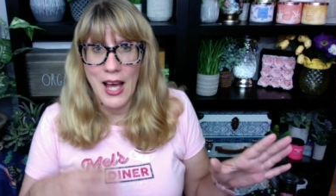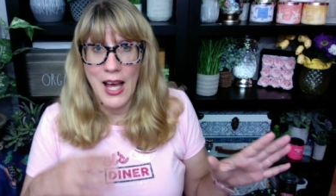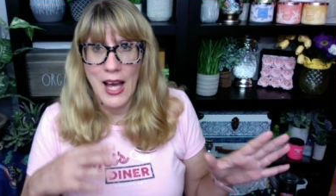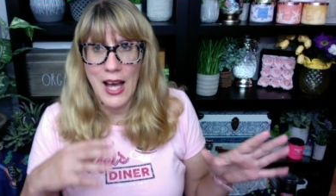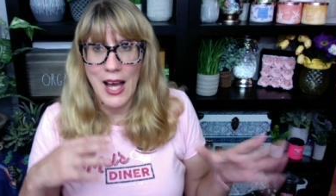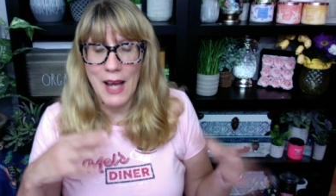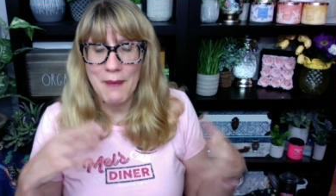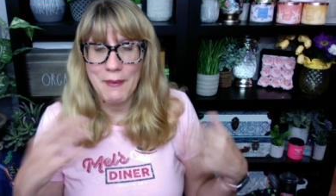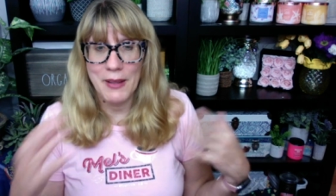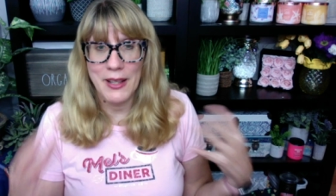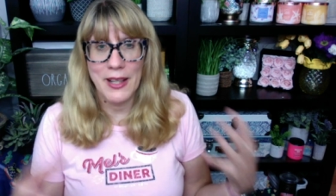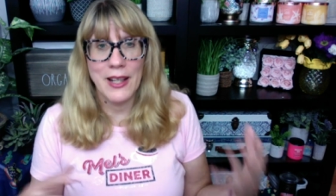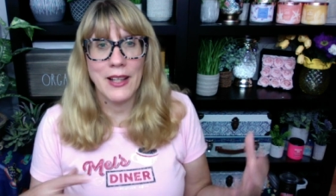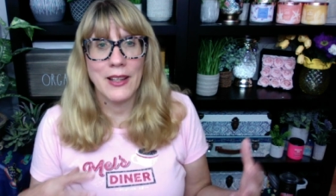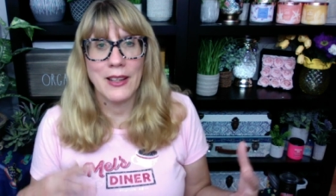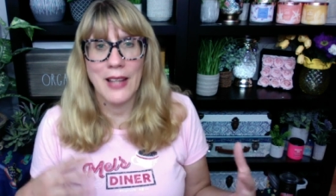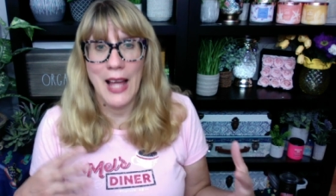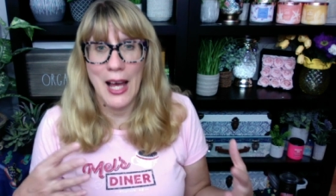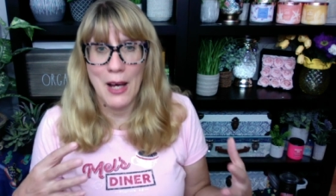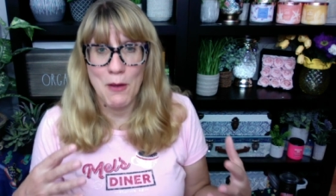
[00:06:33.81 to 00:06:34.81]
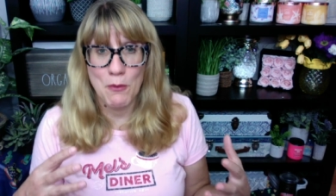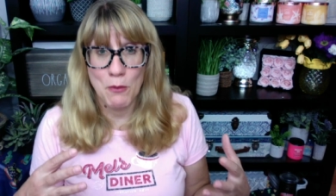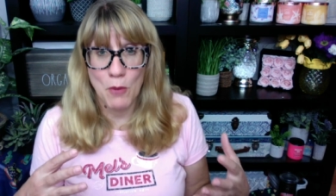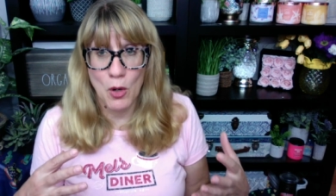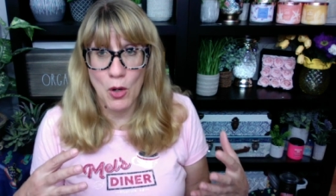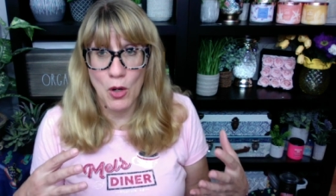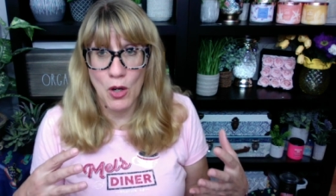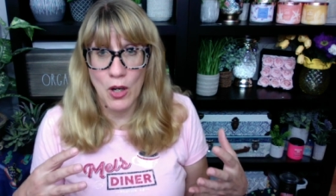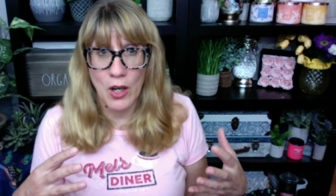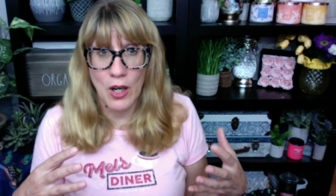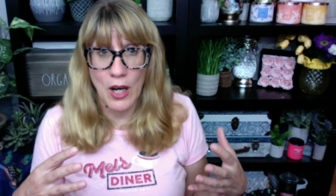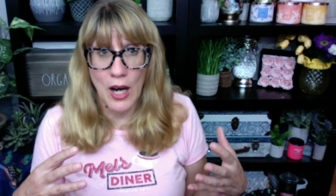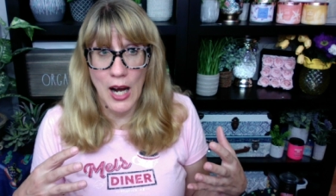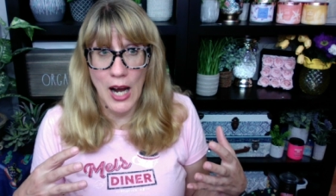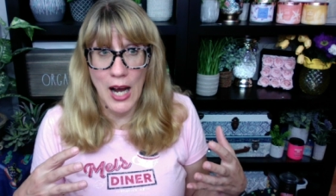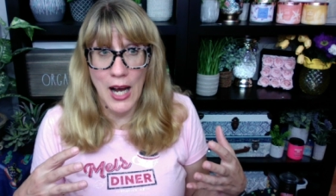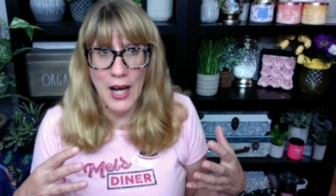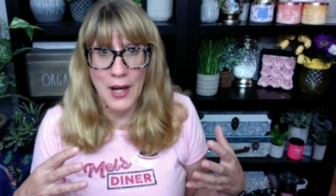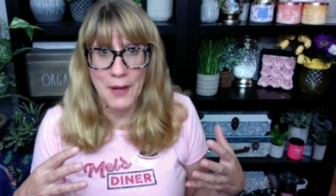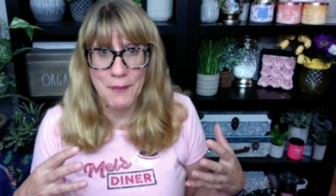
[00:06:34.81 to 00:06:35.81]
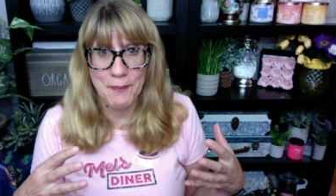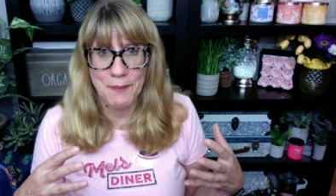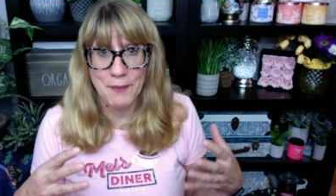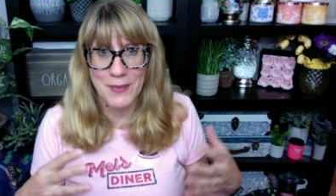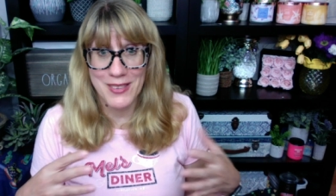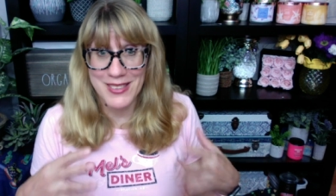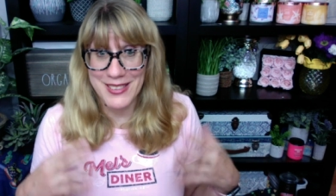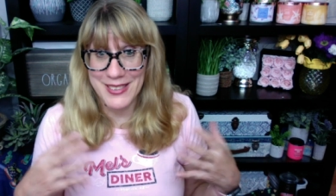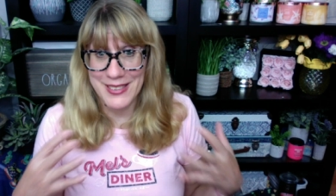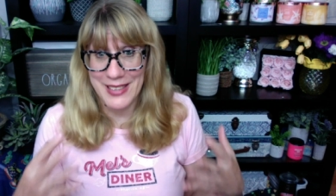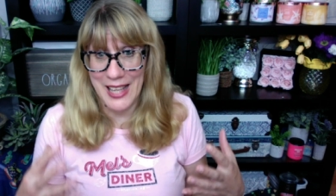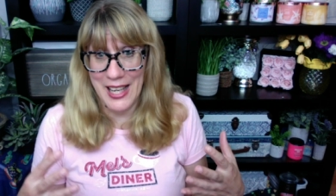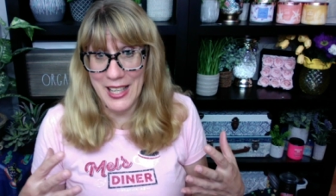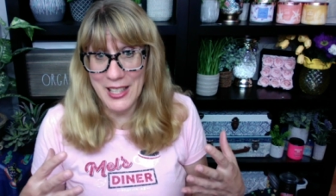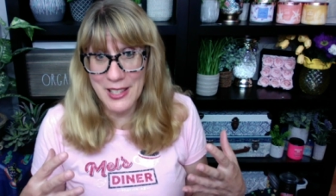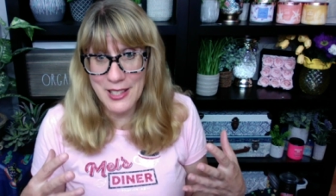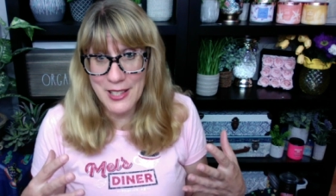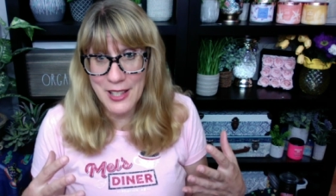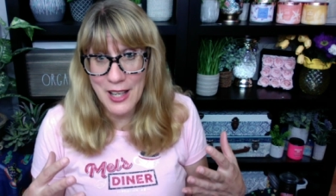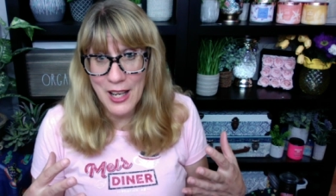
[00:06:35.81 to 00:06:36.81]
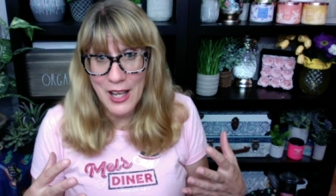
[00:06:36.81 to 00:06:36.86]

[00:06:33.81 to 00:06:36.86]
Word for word: I'm getting a lot more scent